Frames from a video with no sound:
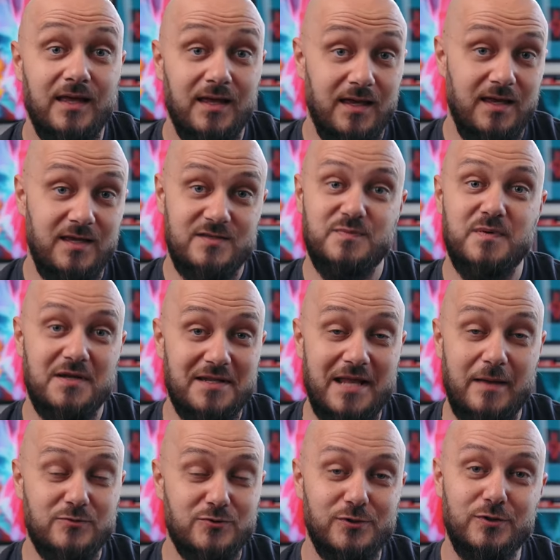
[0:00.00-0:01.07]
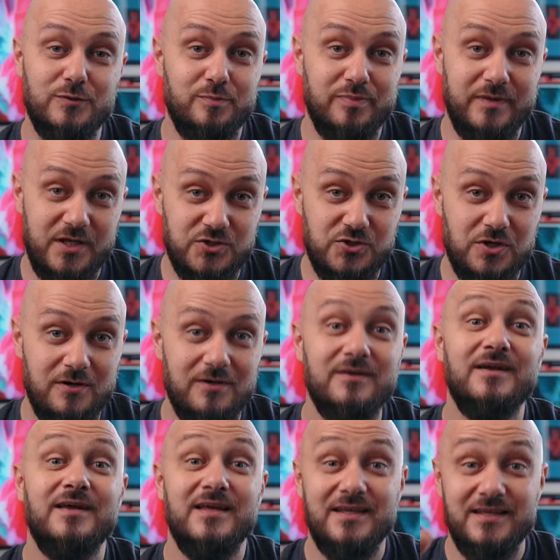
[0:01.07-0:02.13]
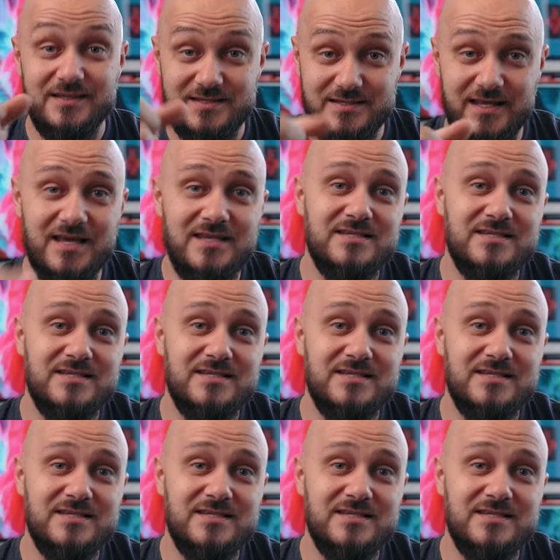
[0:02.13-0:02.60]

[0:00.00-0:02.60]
It's been an absolute pleasure. Stay